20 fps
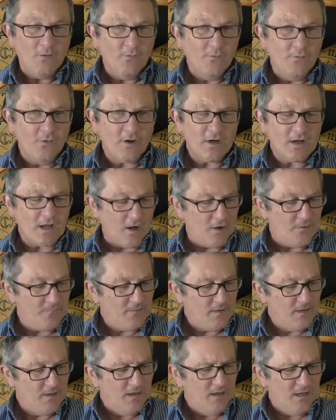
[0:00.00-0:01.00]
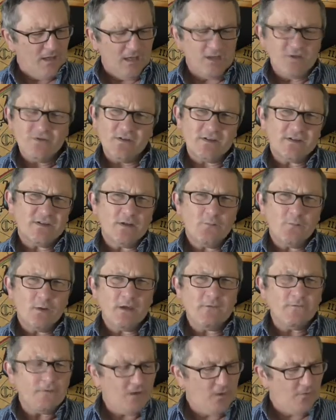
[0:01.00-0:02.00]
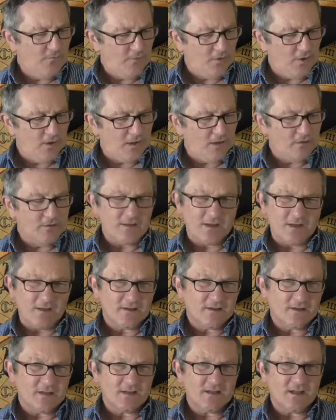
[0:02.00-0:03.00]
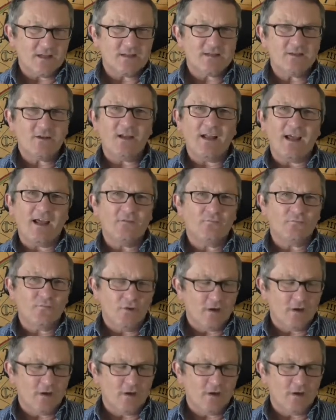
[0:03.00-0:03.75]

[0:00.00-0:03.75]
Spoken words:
Virgo, interesting week for you Virgos, as a sun sign and